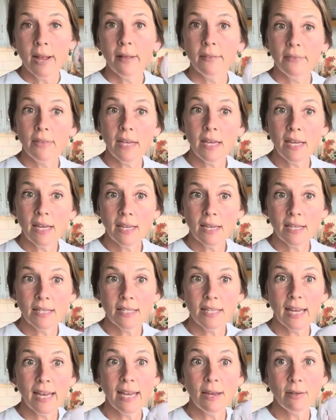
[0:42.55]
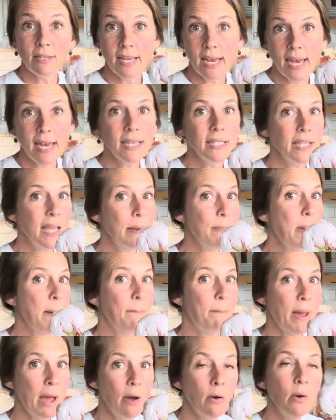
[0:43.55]
these, it takes them
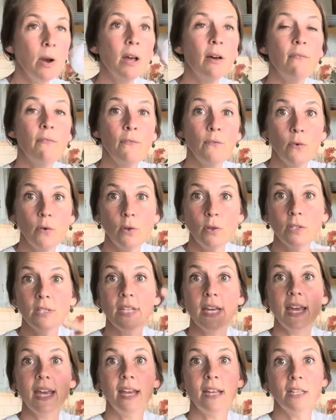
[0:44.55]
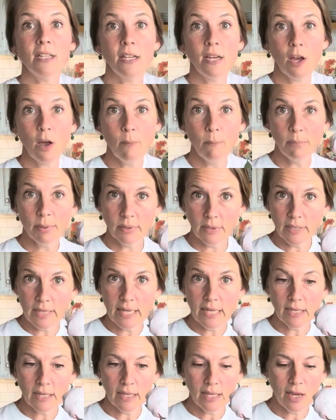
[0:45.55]
about a full day to
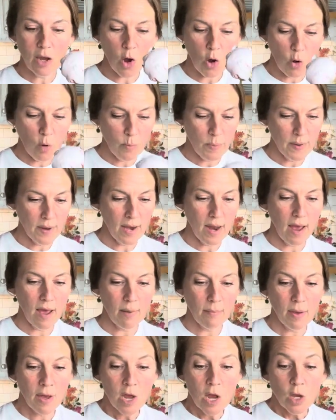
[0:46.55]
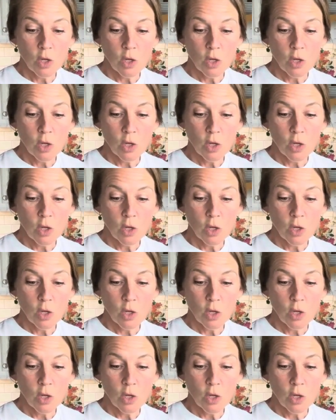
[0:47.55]
completely open up.